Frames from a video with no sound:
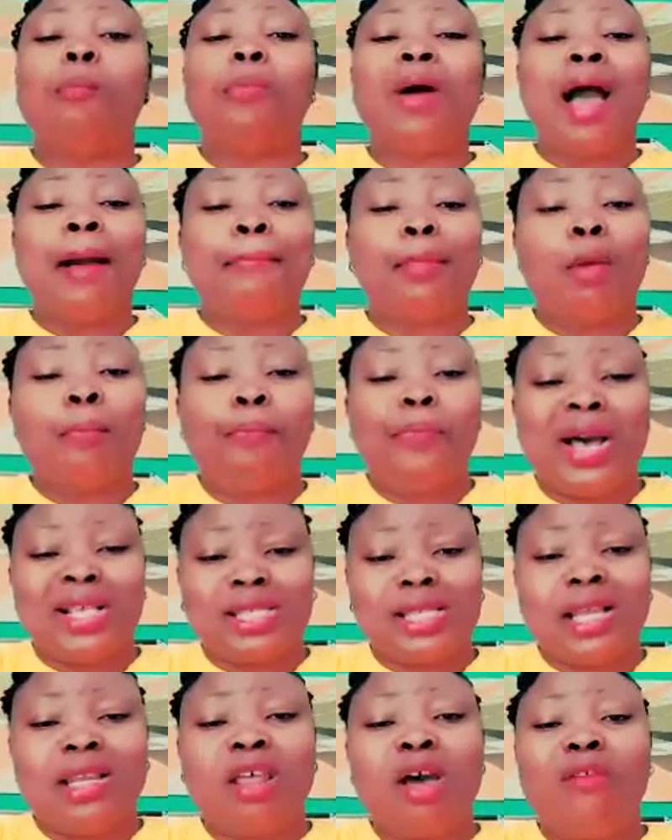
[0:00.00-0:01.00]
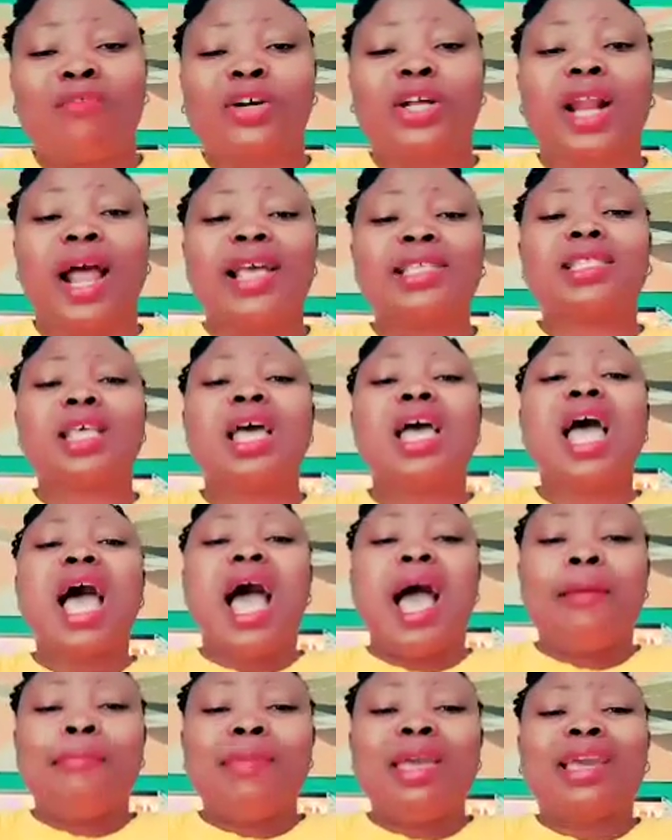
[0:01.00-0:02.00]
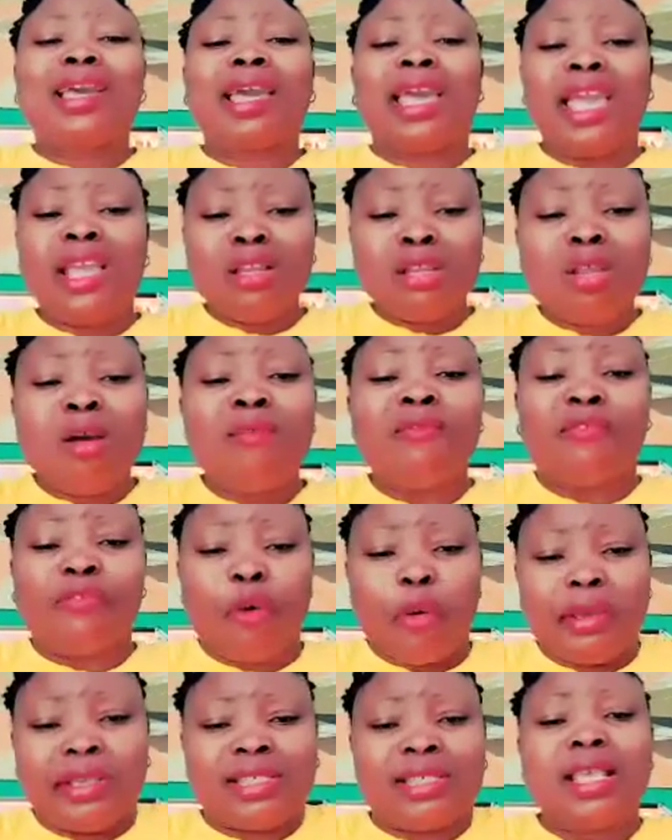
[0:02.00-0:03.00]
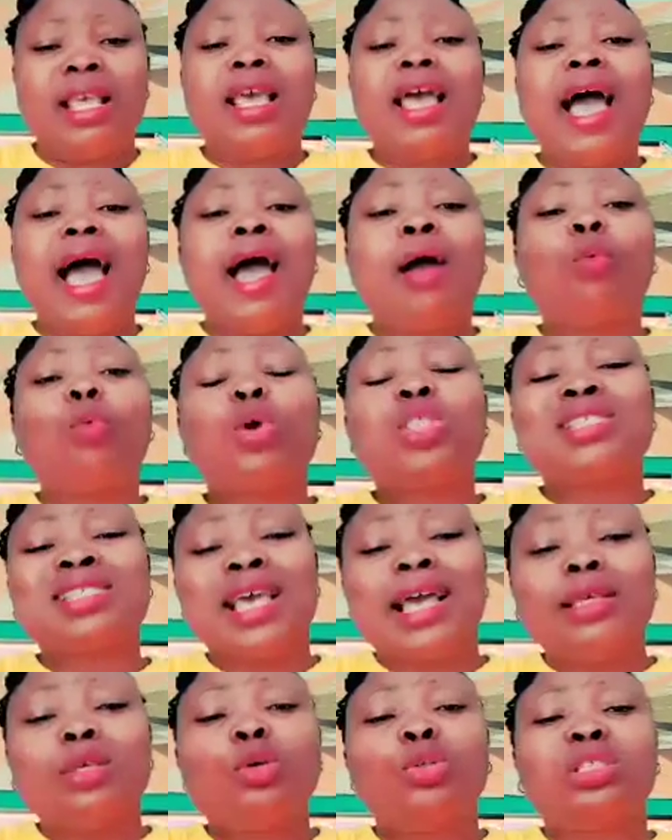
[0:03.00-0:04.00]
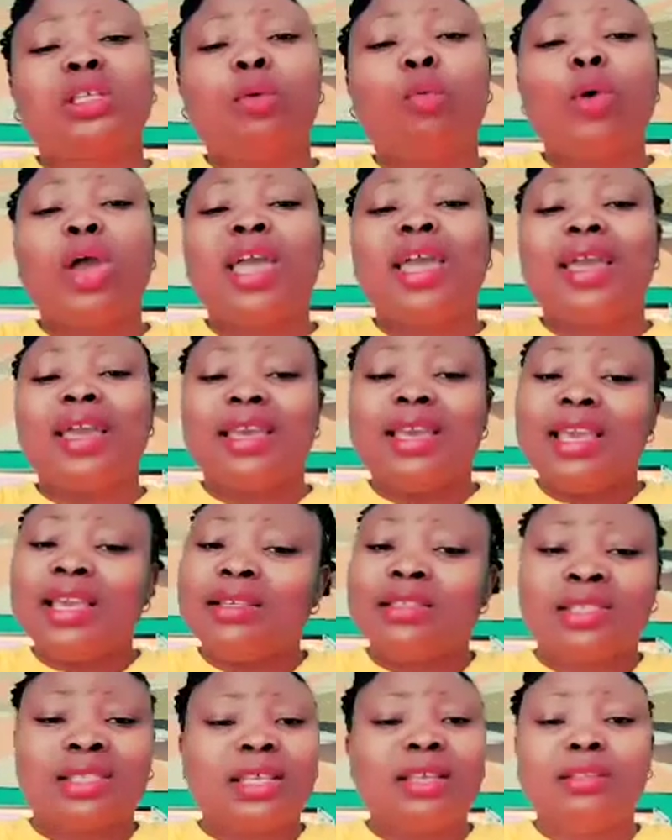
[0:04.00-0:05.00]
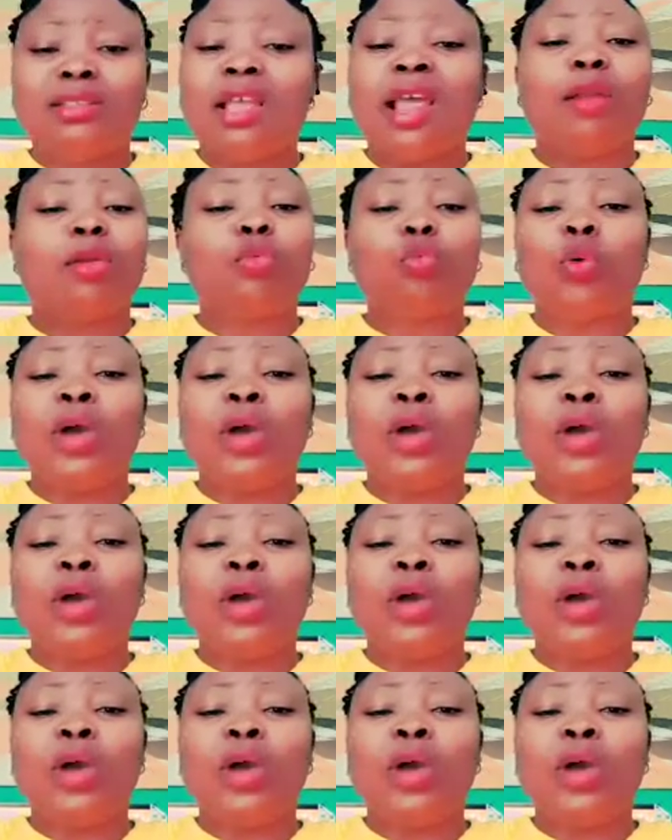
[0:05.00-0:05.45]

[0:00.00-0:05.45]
I'm ambassador of Christ. I'm a kingdom voice. I will tell you the way the